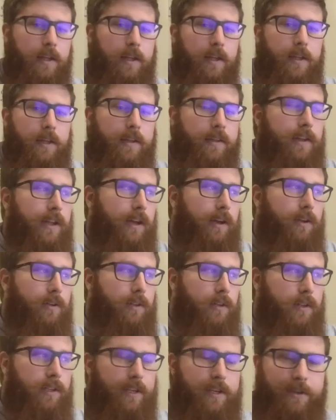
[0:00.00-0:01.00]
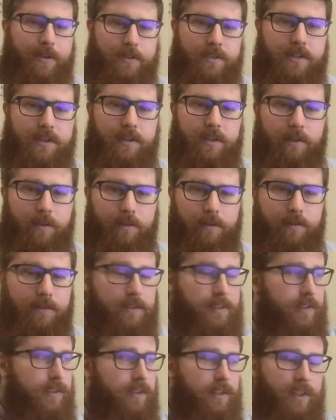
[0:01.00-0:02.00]
Now, here's the deal.
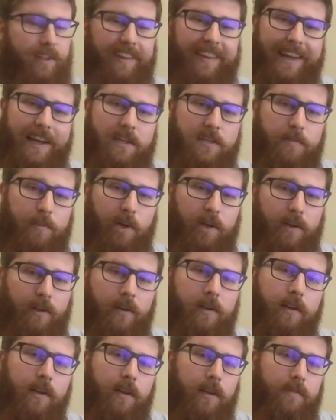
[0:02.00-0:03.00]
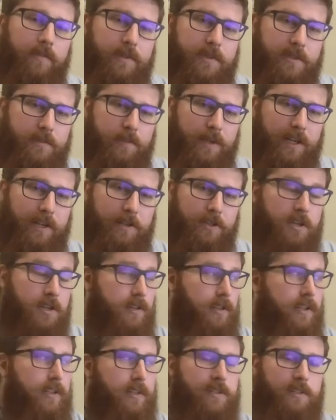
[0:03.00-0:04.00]
The last part of the speech
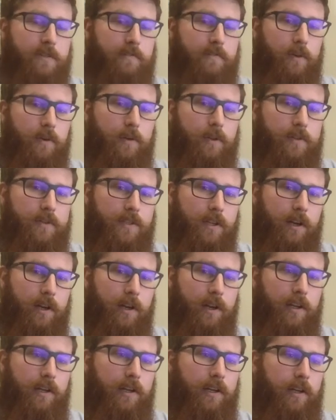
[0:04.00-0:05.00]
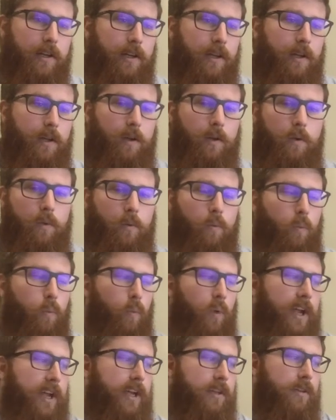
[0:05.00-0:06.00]
needs to focus on
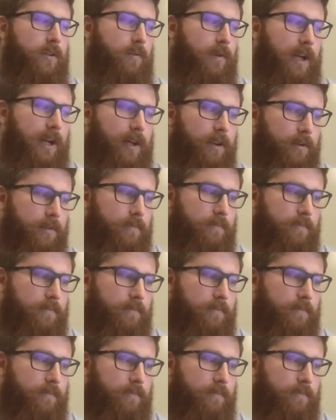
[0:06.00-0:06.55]
weighing the round